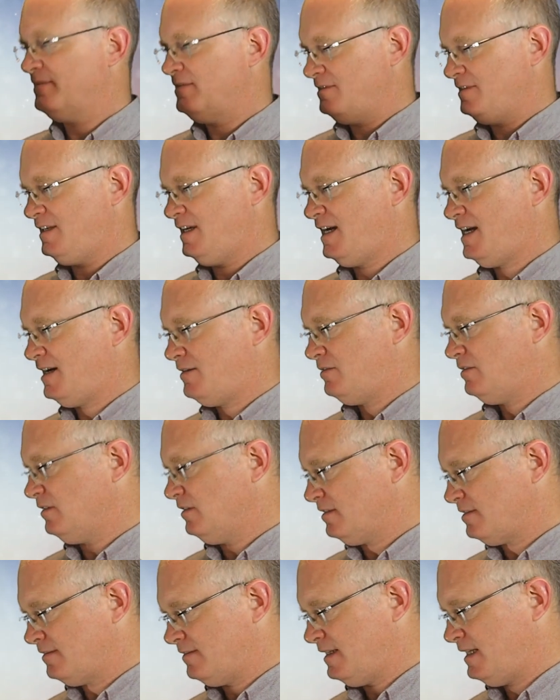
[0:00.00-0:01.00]
Yeah, with
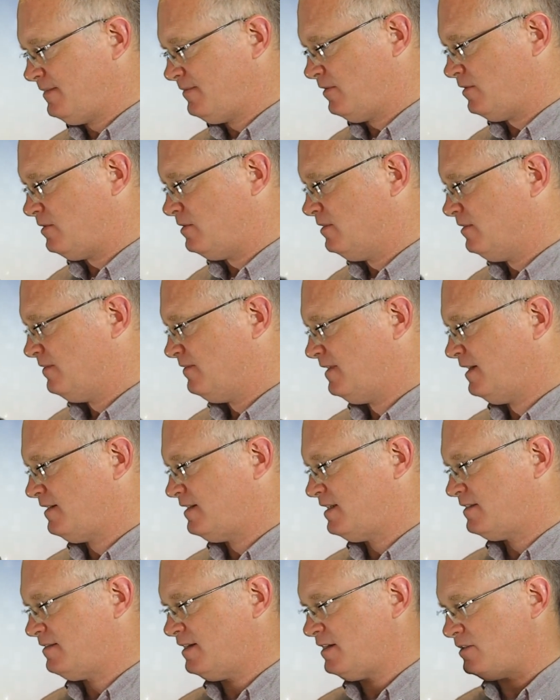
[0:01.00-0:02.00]
lots of people.
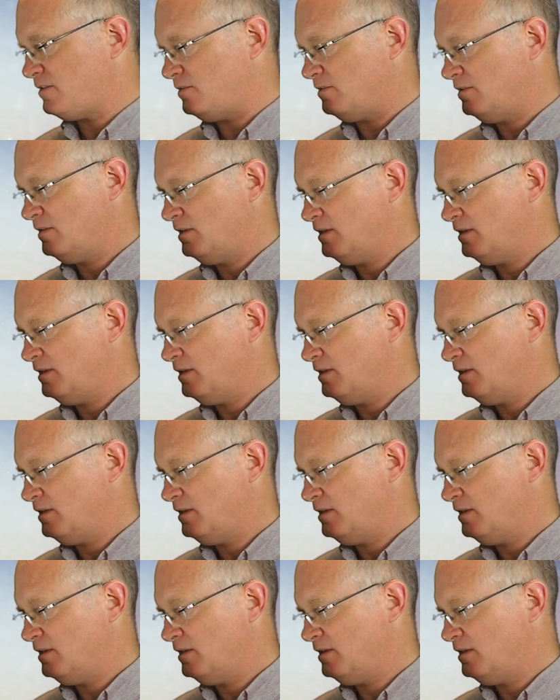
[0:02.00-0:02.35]
Very special.